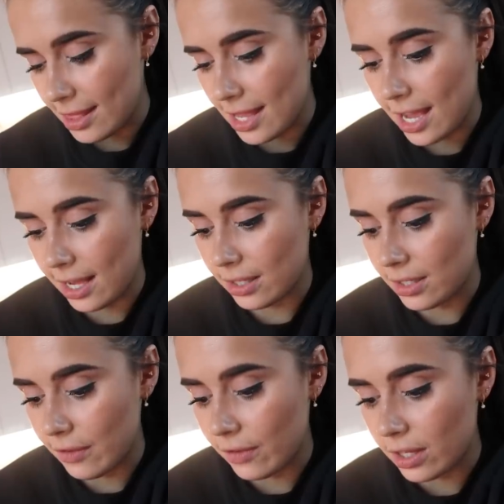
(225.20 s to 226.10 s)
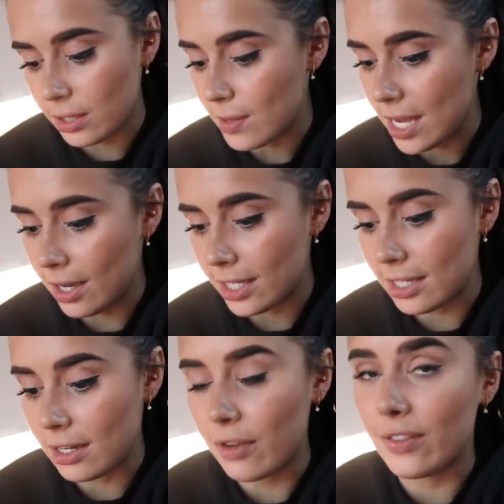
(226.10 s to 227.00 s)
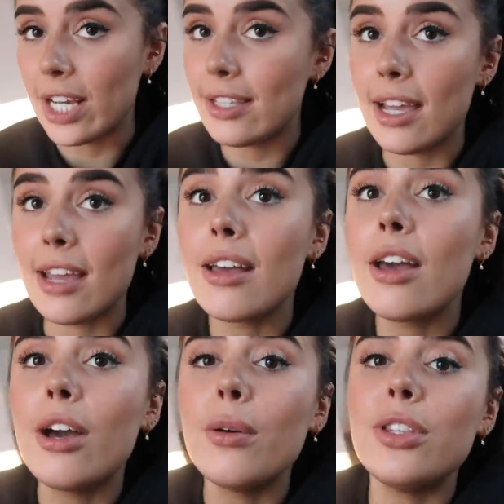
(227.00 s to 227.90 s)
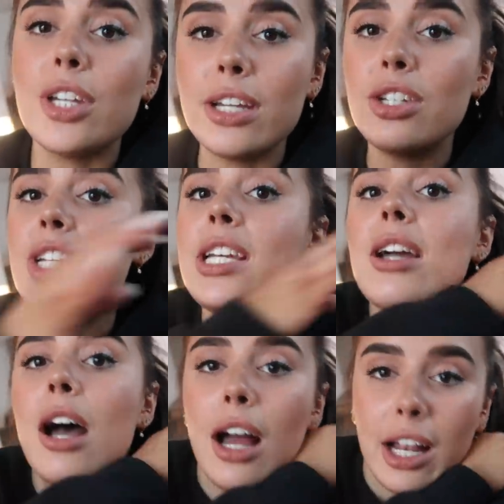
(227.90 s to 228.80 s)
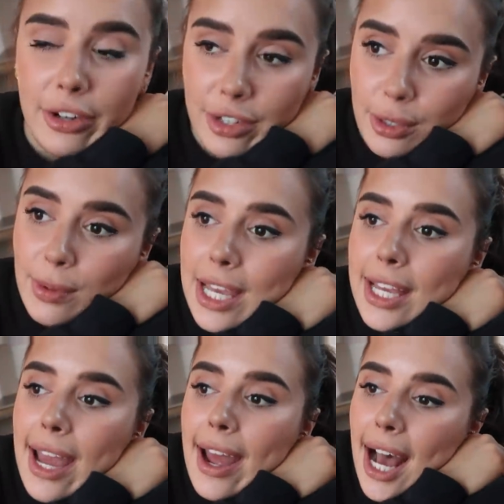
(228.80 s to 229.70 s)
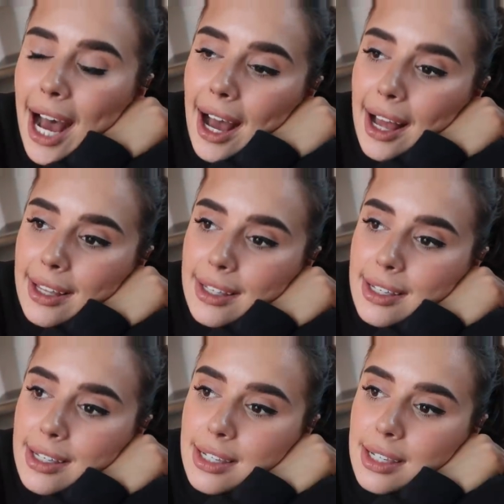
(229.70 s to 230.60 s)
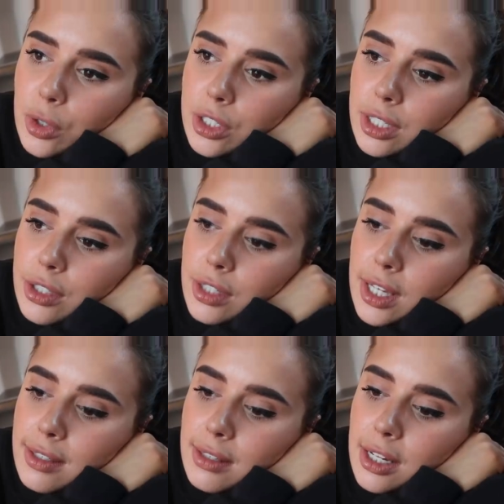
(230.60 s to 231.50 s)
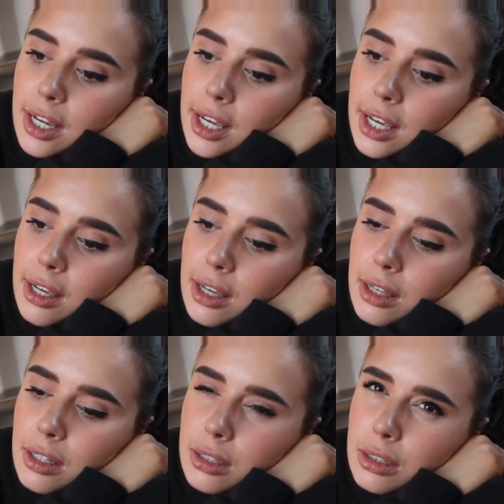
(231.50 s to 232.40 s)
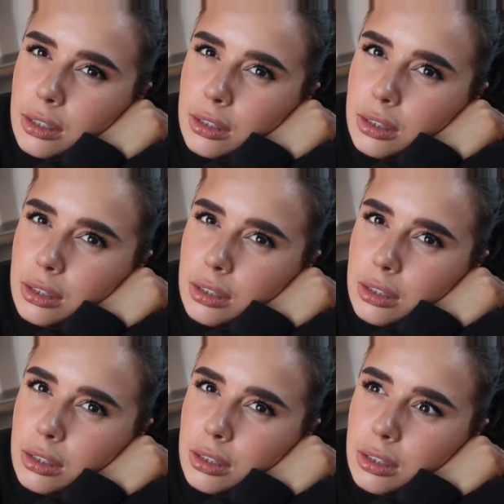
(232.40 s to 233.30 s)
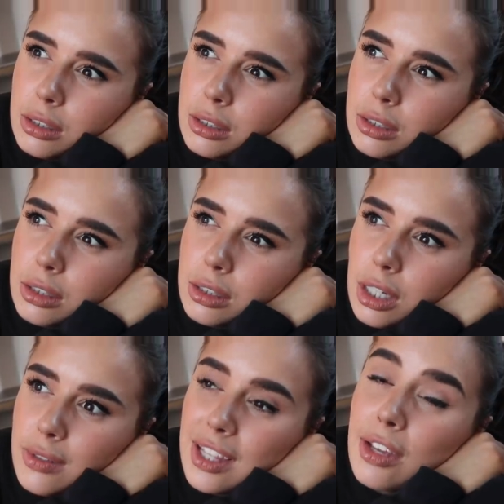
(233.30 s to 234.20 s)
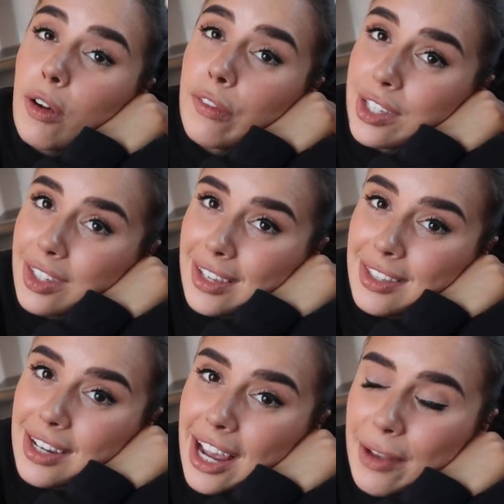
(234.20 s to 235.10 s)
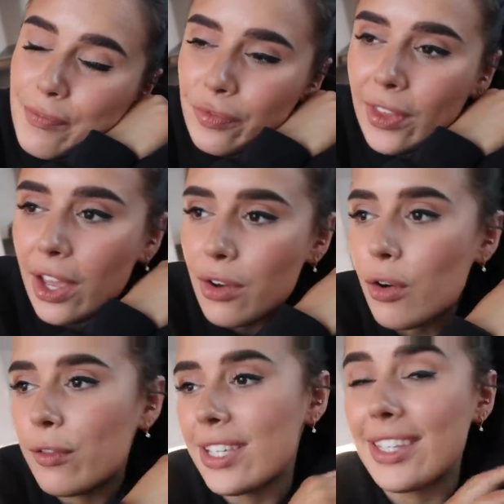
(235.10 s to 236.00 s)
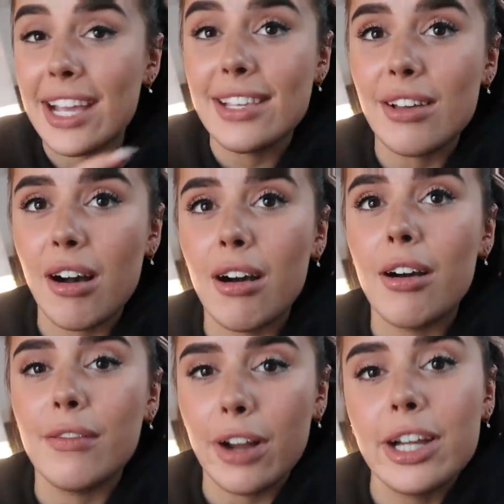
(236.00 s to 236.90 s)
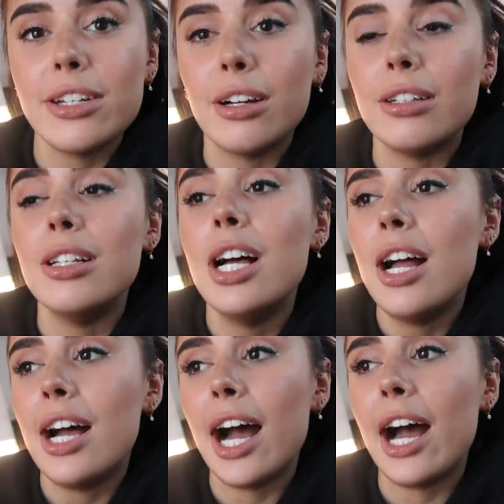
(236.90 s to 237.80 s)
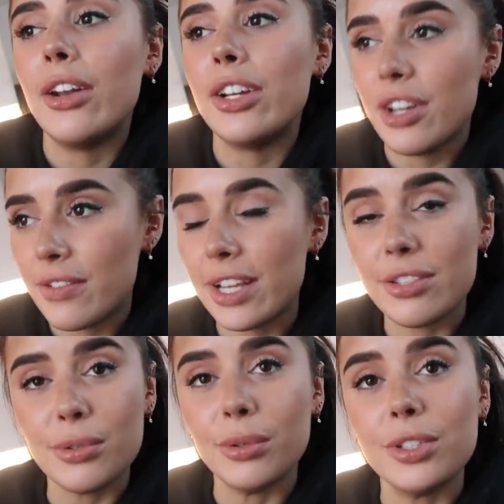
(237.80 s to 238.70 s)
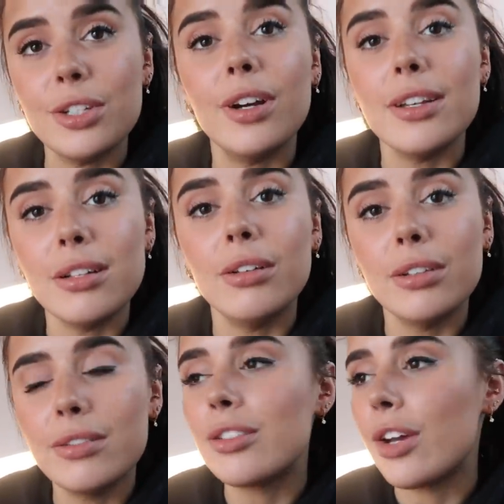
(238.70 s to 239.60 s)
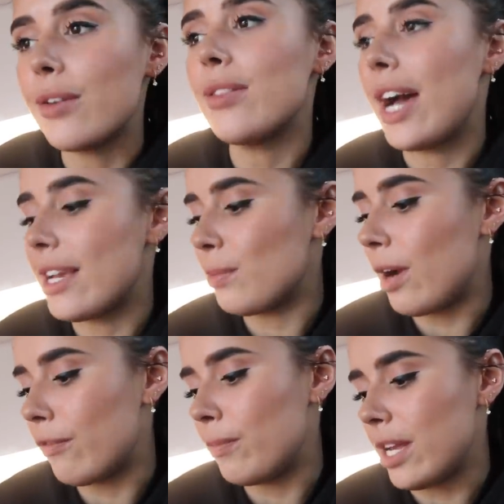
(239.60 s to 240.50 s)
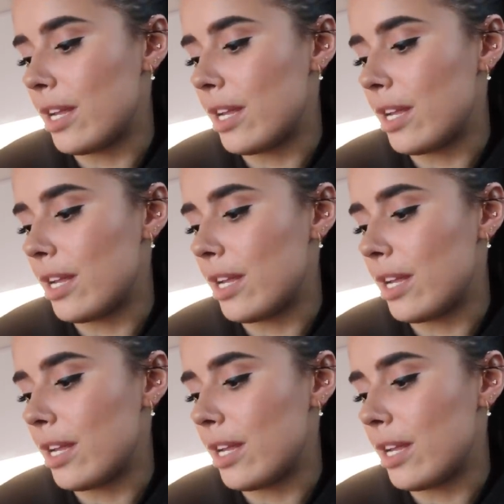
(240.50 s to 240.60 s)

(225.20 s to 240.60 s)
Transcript: and then so far this week i did an overnight stay with ghd earlier in the week and what did i do yesterday I was in the office yesterday and office days are very dull and I don't get to talk to you guys a lot. So that is where I've